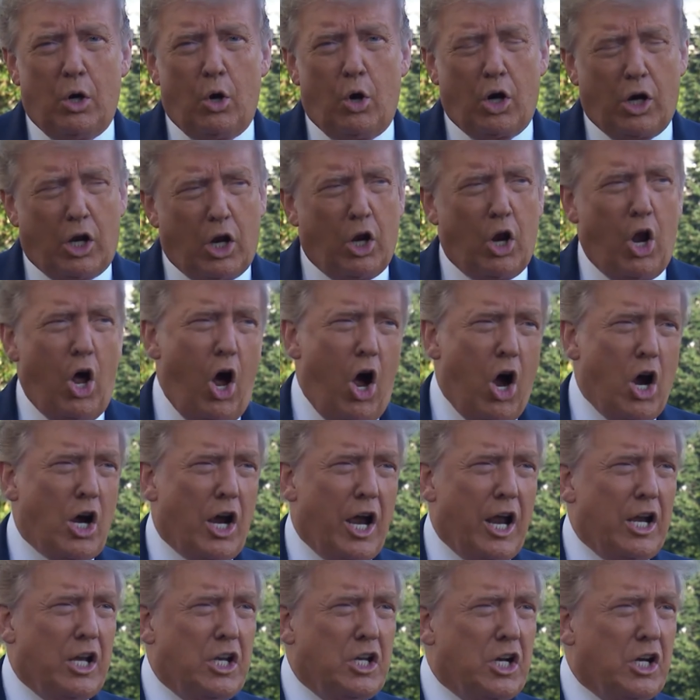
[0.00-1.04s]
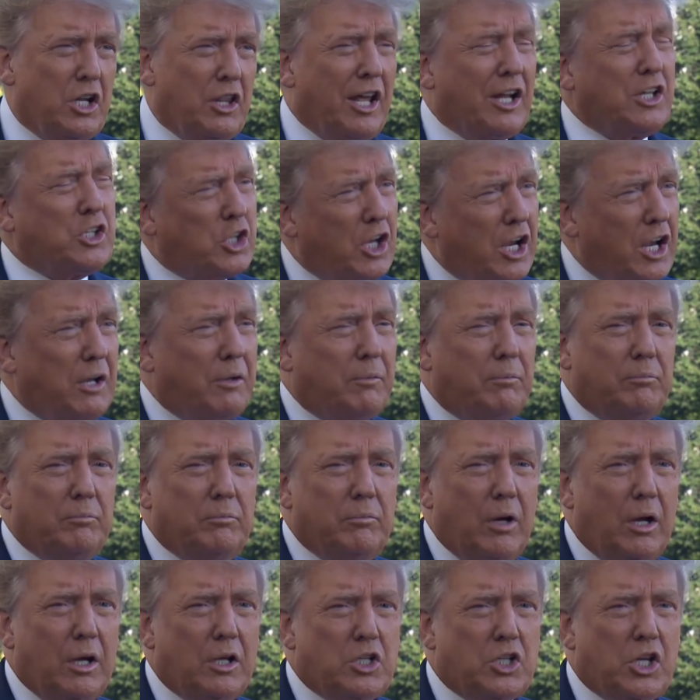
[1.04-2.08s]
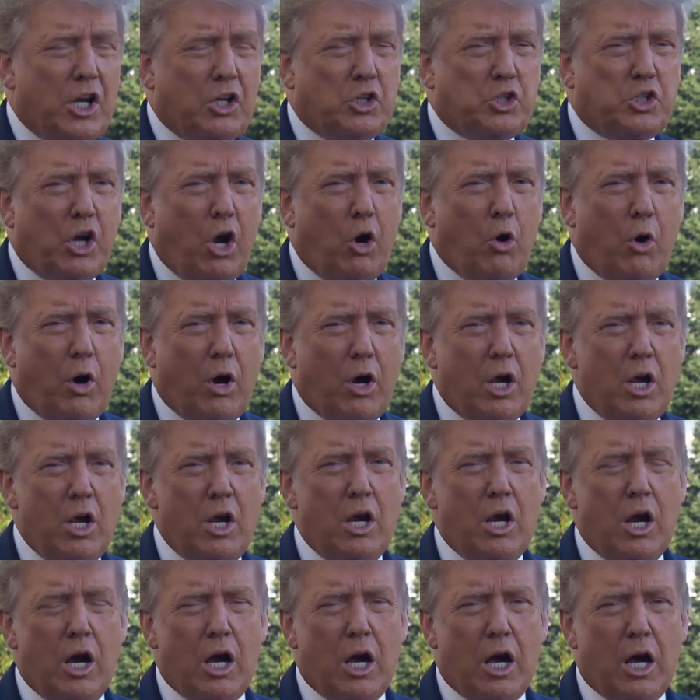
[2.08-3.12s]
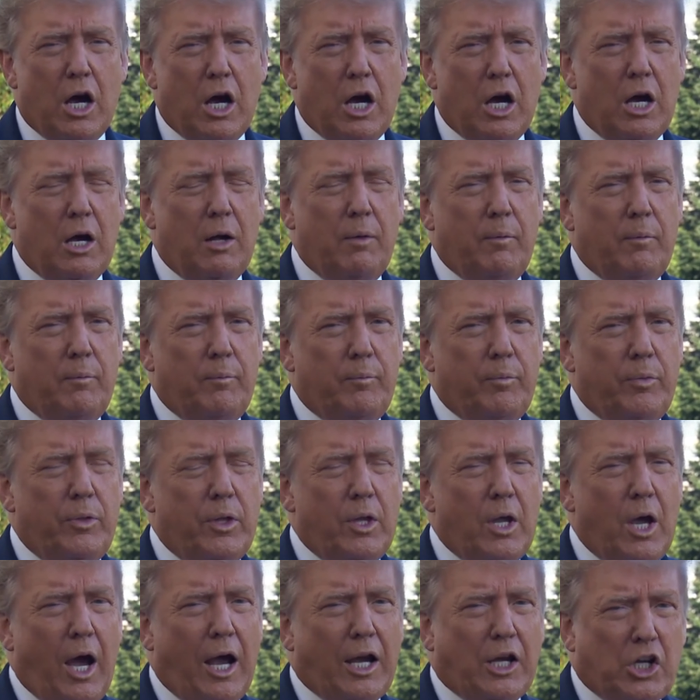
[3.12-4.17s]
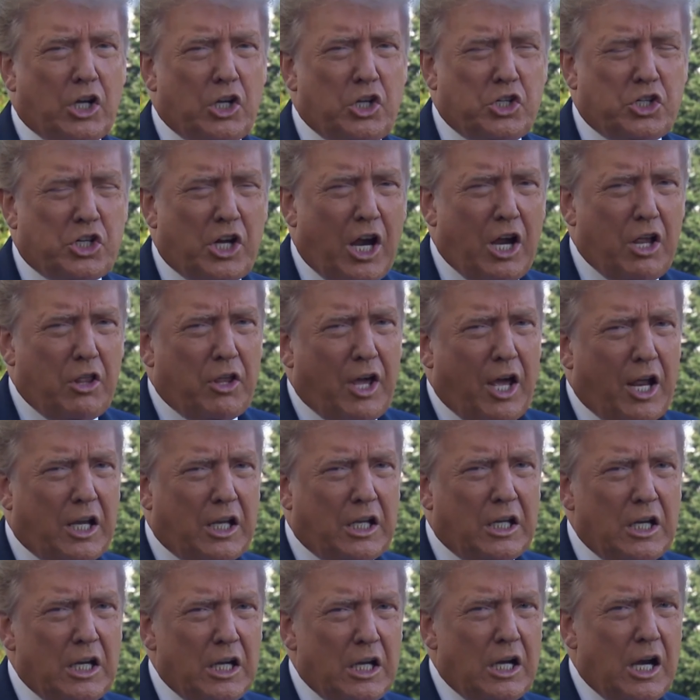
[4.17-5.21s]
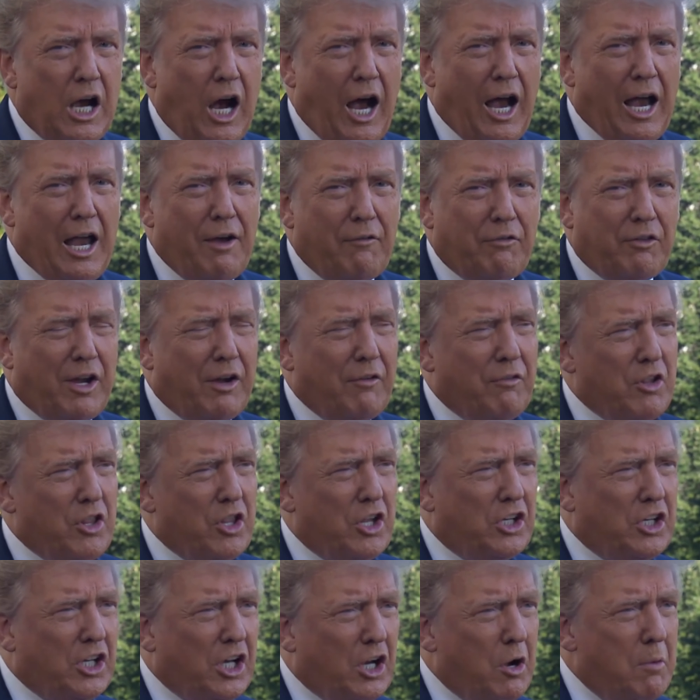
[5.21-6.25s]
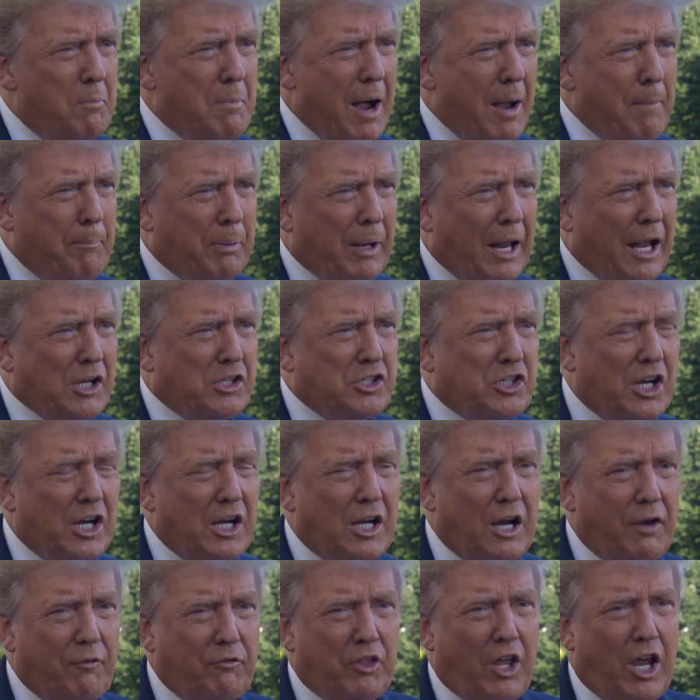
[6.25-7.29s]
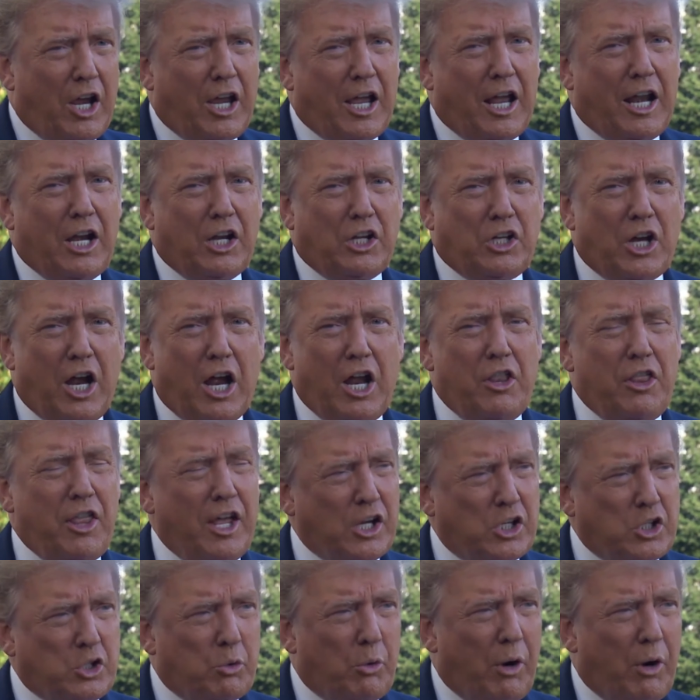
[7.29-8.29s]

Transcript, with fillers: all along, and uh, that's it, that's it. So uh, I can say that I have given the deal my blessing. If they get it done, that's